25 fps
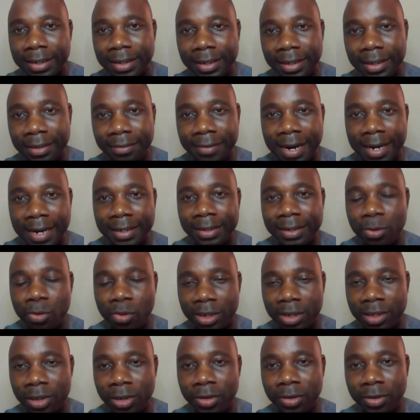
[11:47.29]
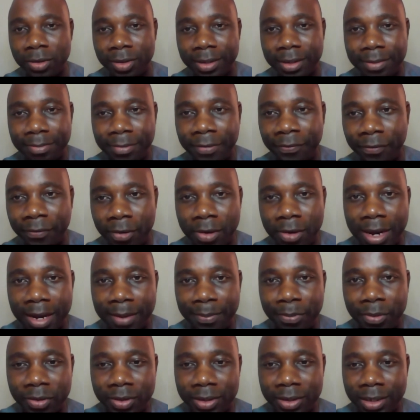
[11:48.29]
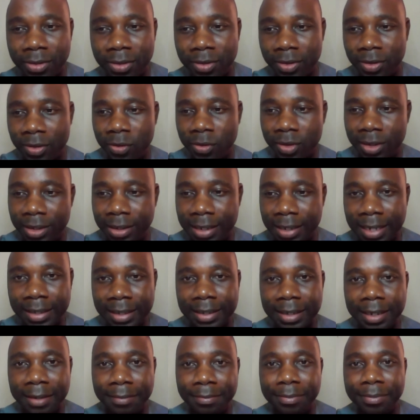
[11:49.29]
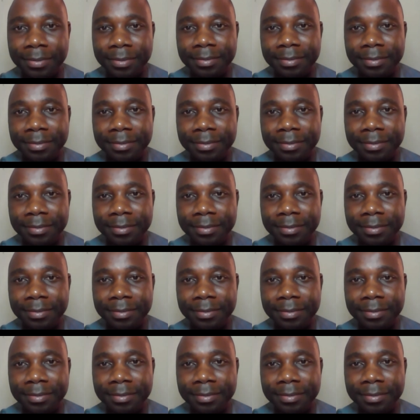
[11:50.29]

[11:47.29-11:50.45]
the right question before I proceed to the next step?